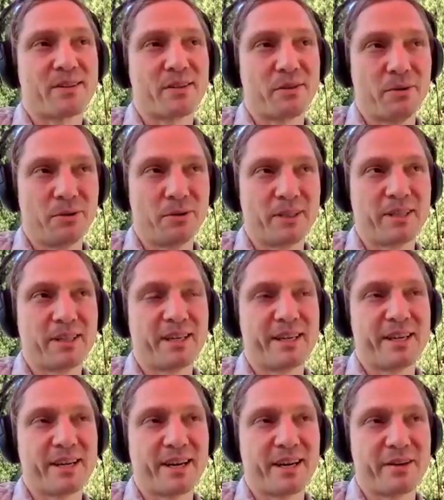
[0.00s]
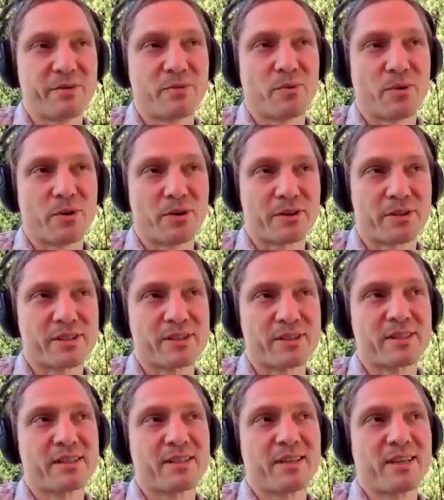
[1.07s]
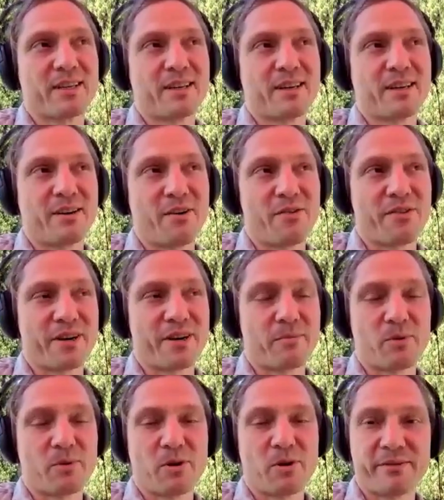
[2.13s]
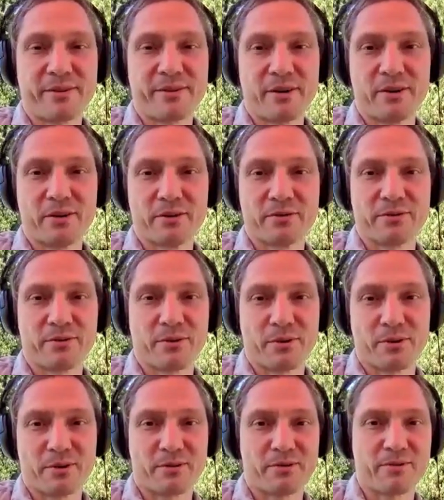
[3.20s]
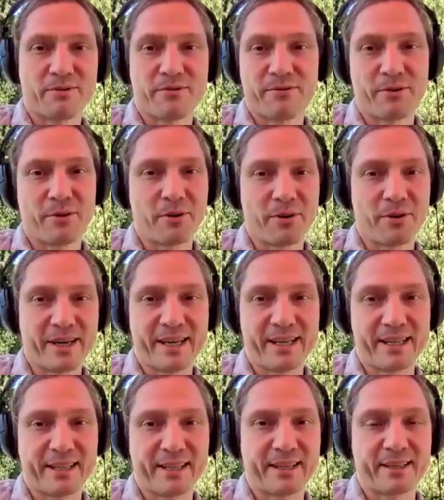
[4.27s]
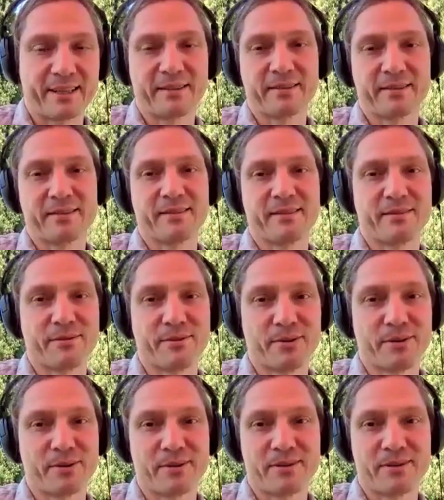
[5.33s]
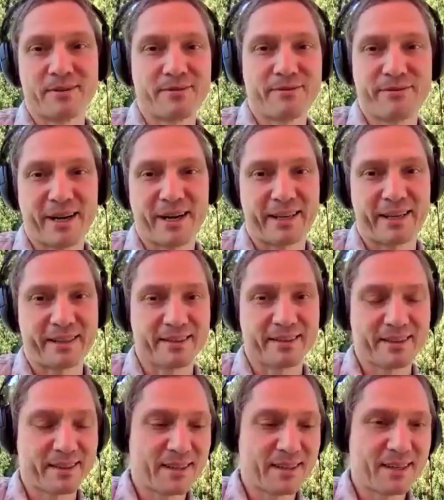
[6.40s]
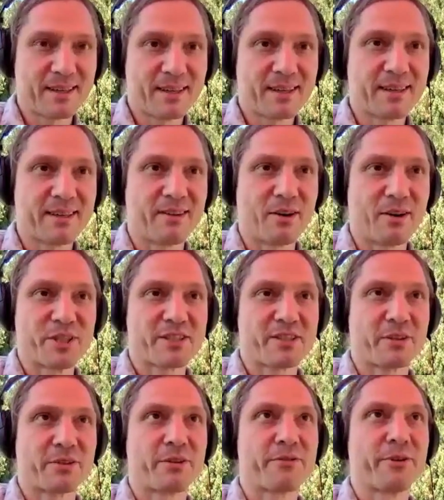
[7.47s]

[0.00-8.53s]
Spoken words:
good AI works on their mobile phone for photo editing, for finding objects on your